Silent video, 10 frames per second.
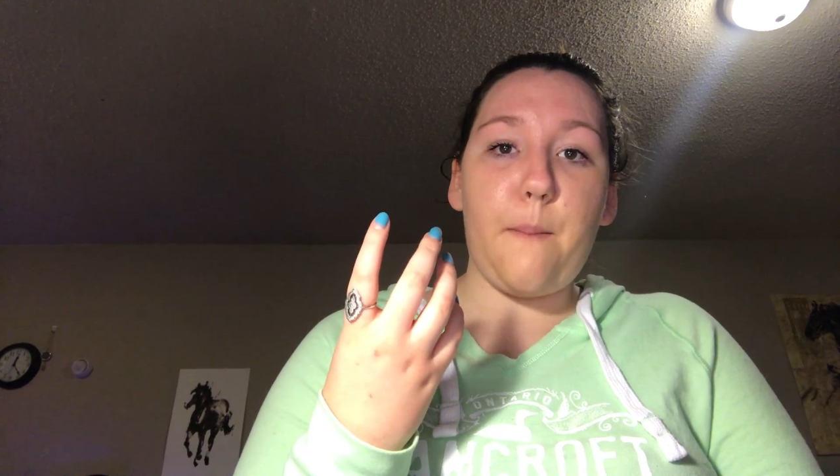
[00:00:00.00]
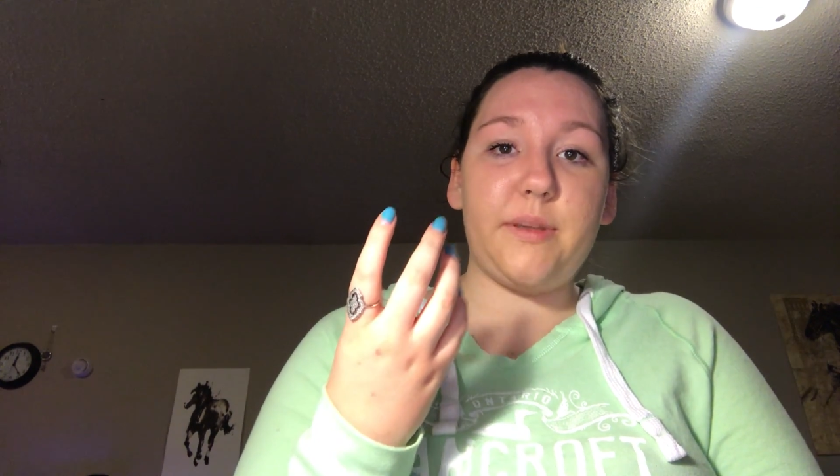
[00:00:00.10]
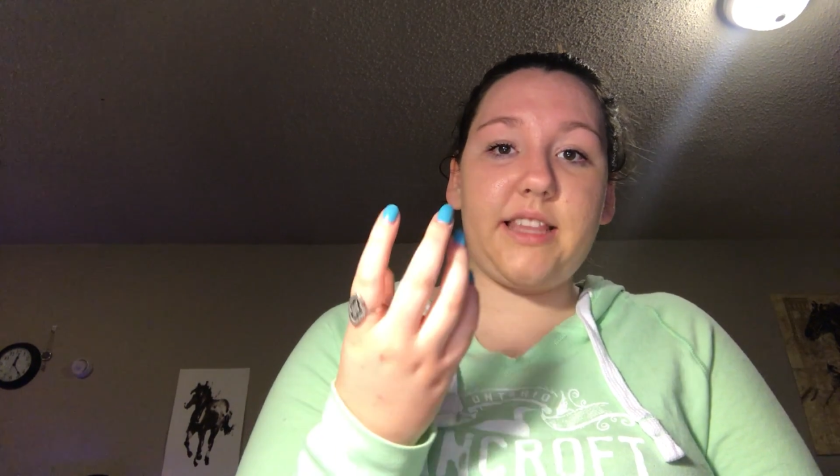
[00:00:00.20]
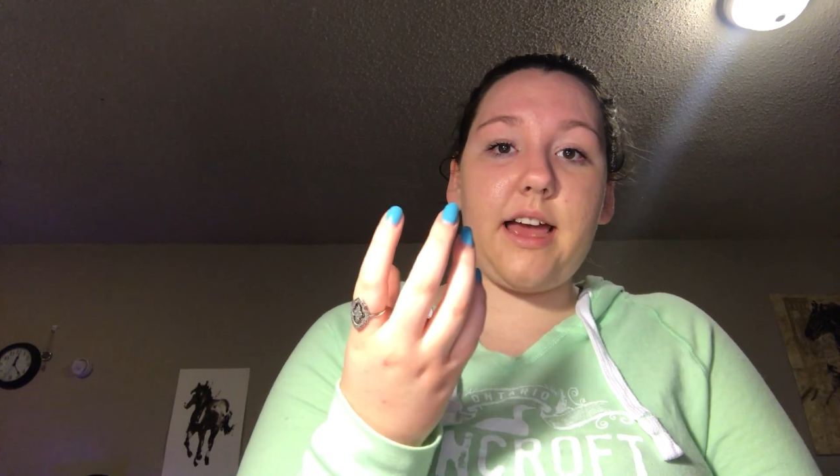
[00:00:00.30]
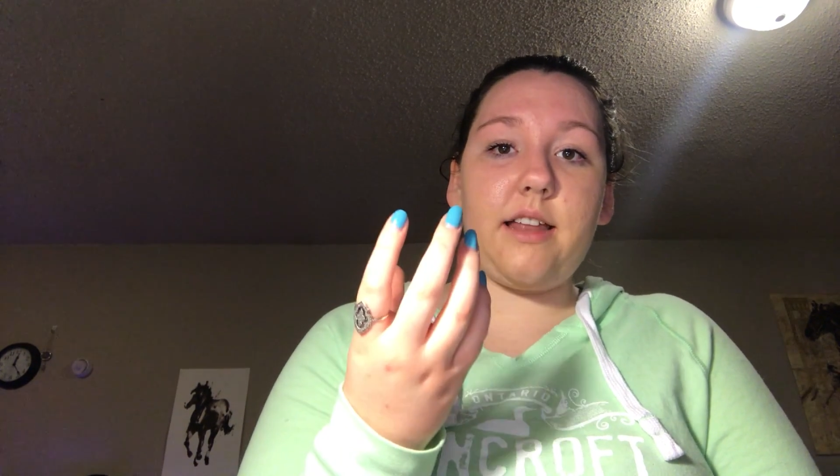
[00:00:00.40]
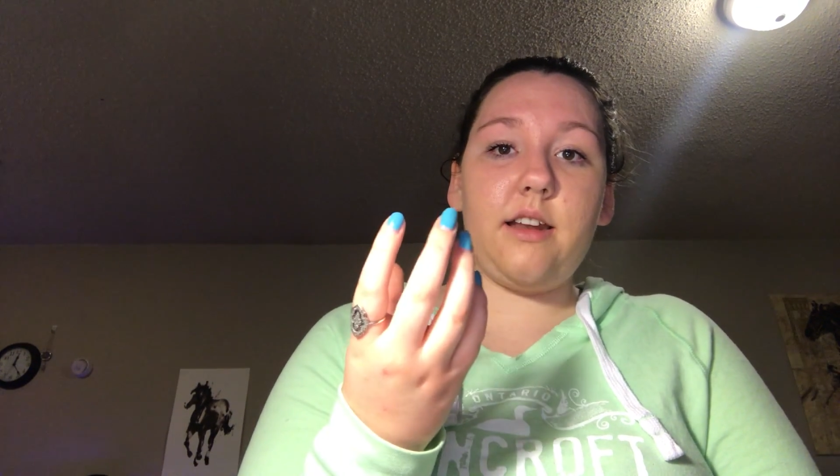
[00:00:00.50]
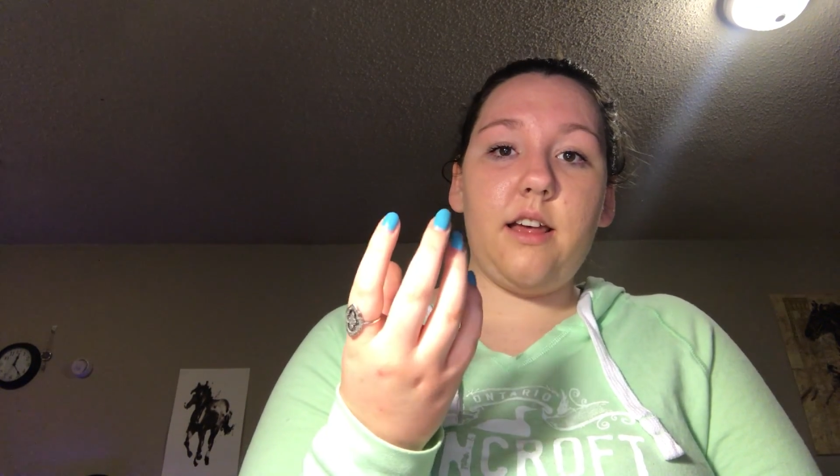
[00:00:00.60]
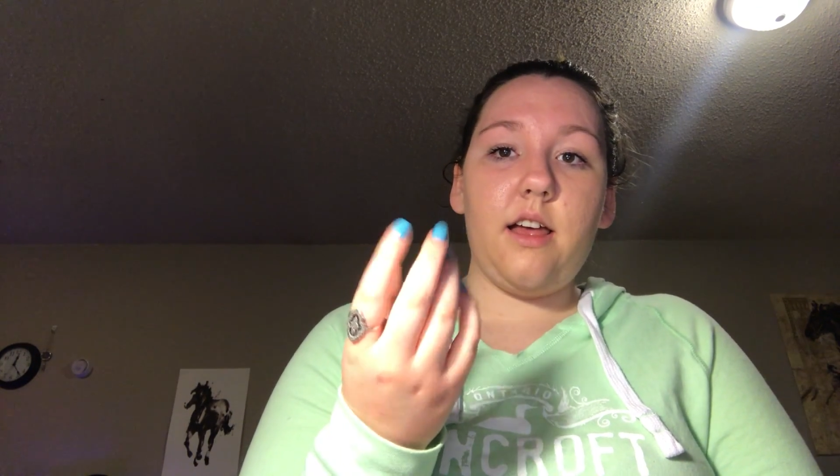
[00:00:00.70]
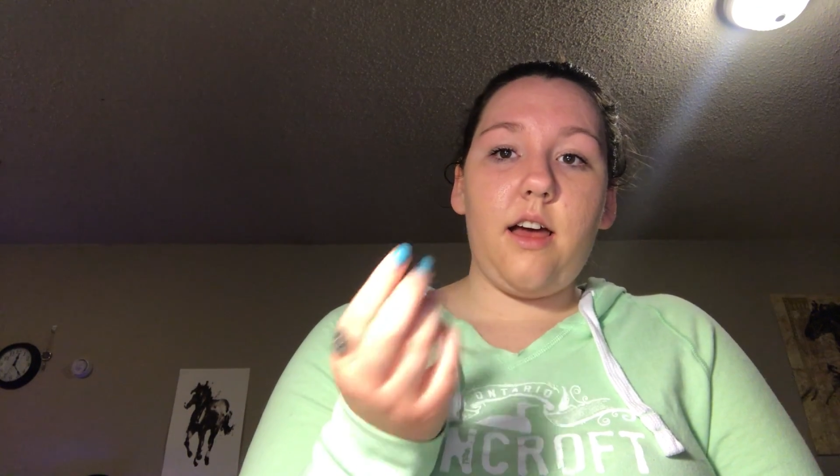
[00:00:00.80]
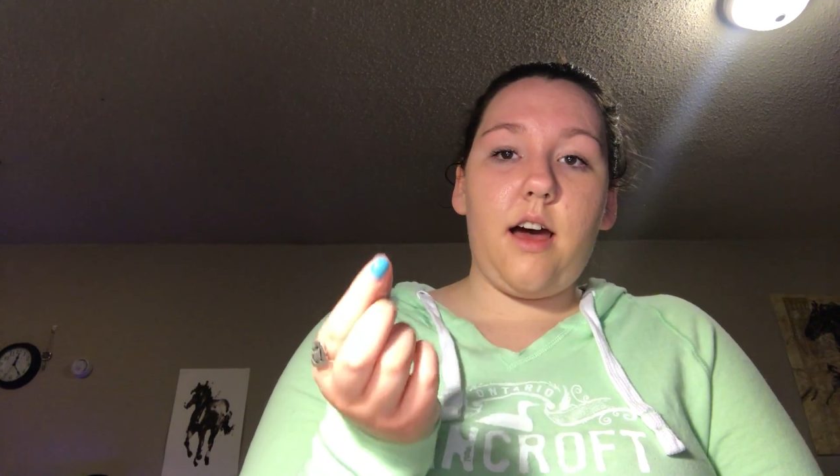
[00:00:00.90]
But then
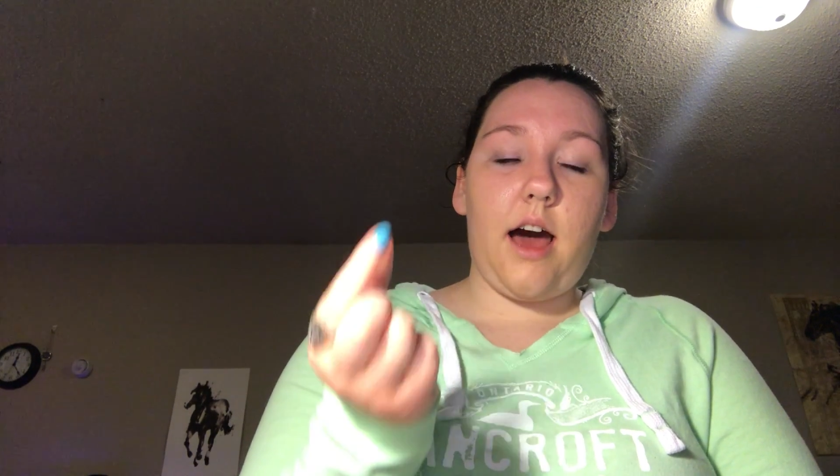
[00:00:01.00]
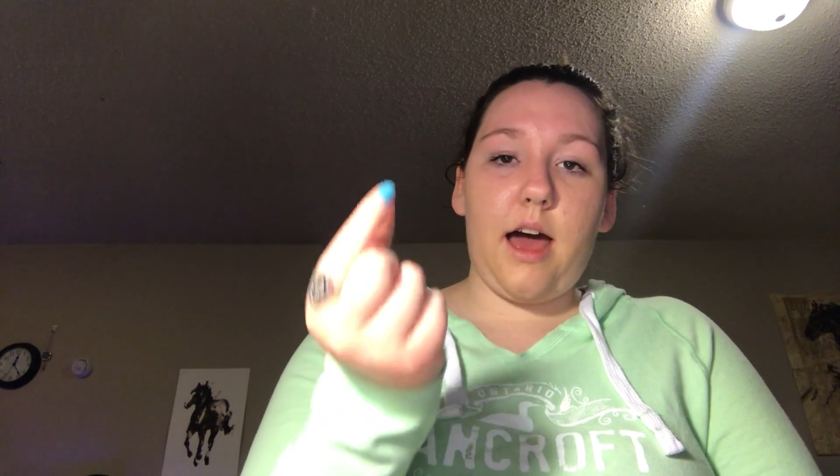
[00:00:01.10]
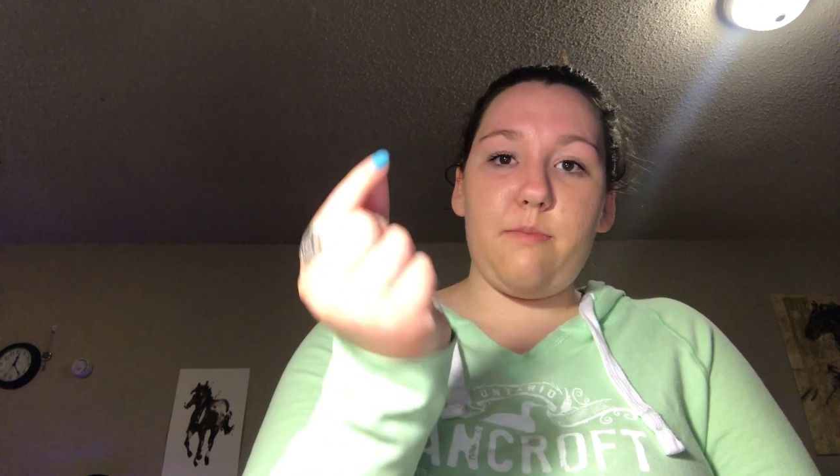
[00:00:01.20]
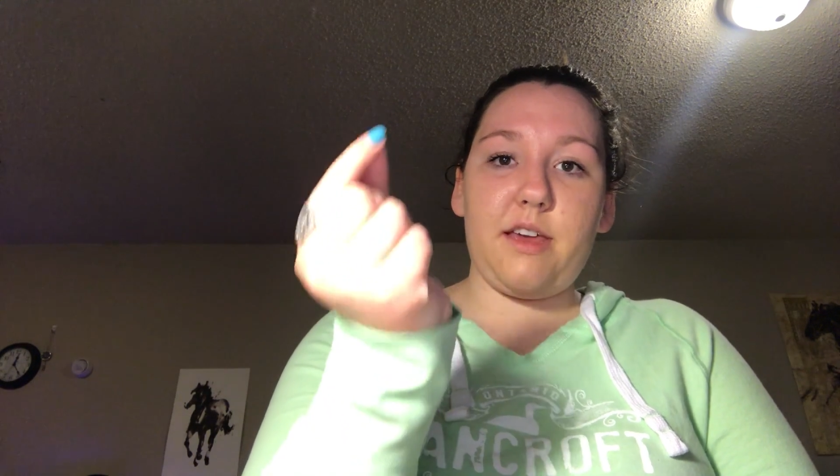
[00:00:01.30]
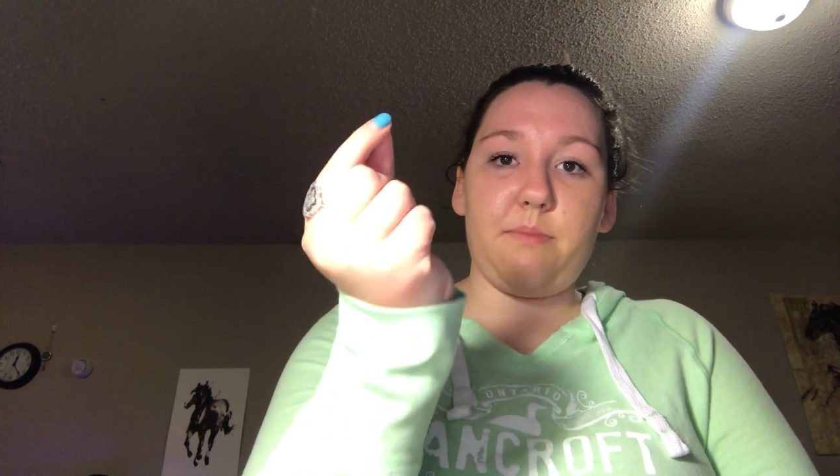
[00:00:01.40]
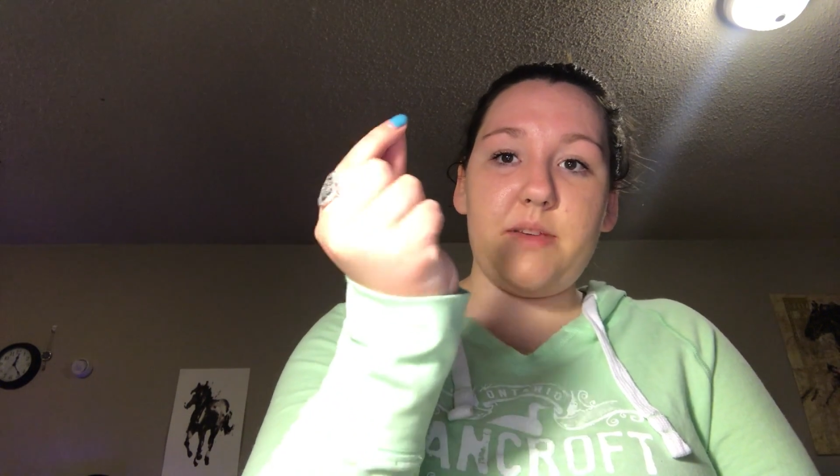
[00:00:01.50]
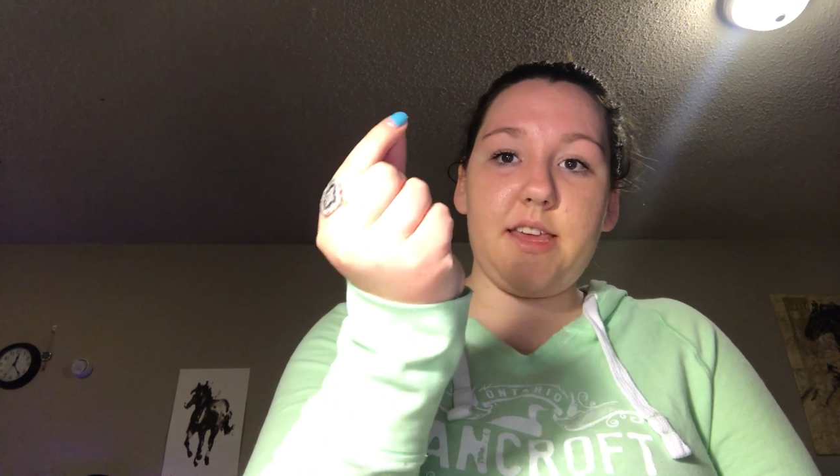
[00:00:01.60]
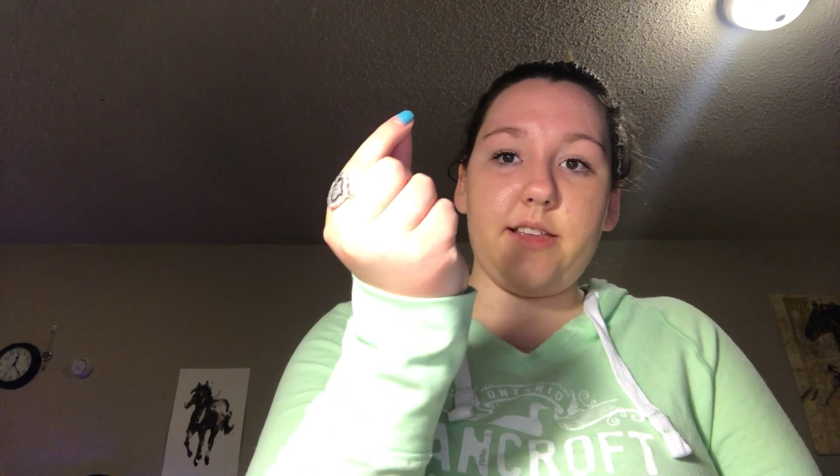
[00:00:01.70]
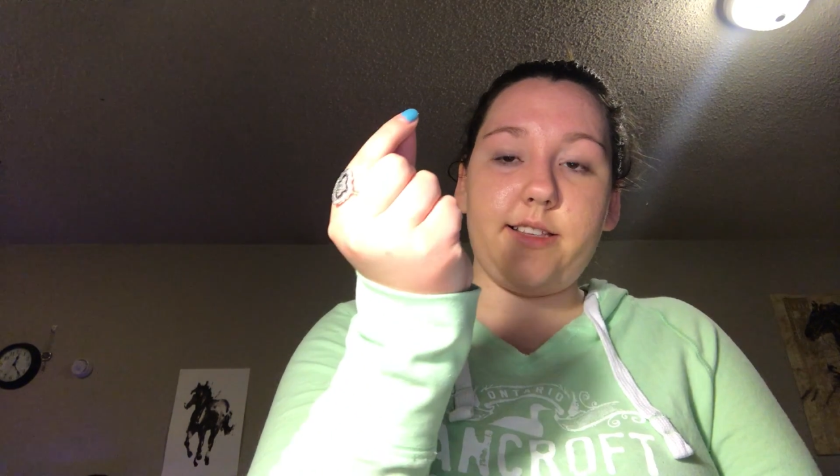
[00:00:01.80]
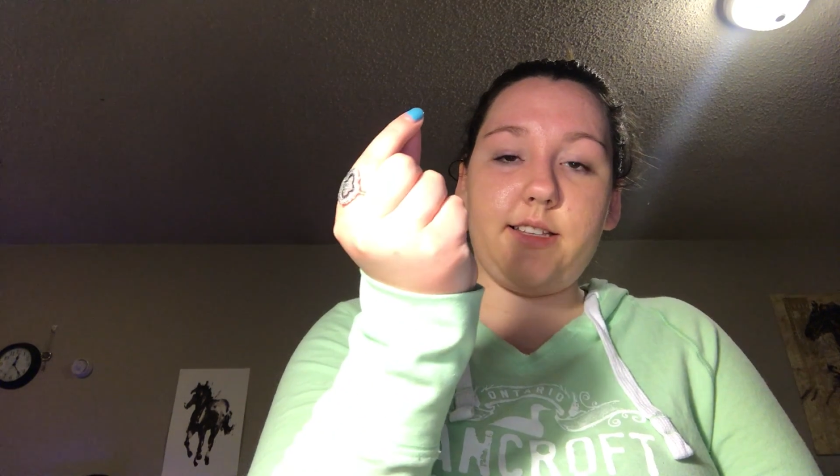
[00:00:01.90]
I pick a
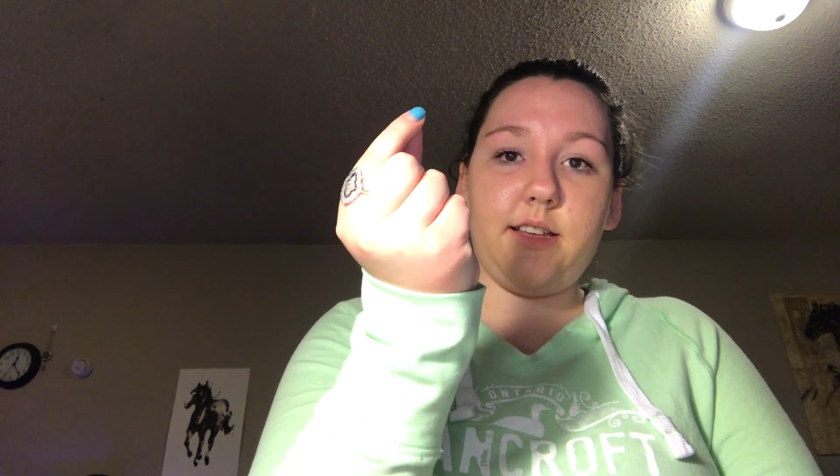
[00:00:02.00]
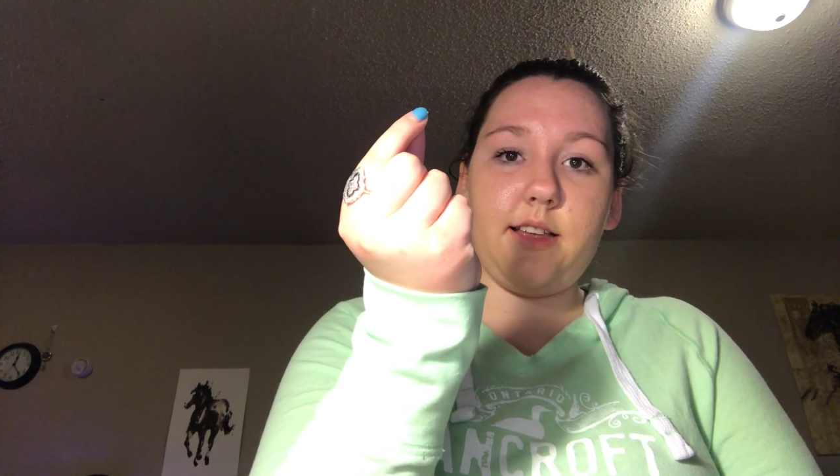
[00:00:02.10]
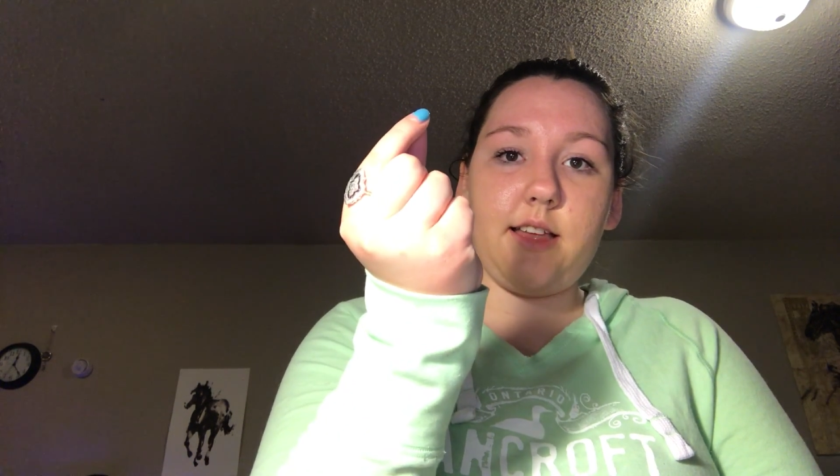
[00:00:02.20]
piece,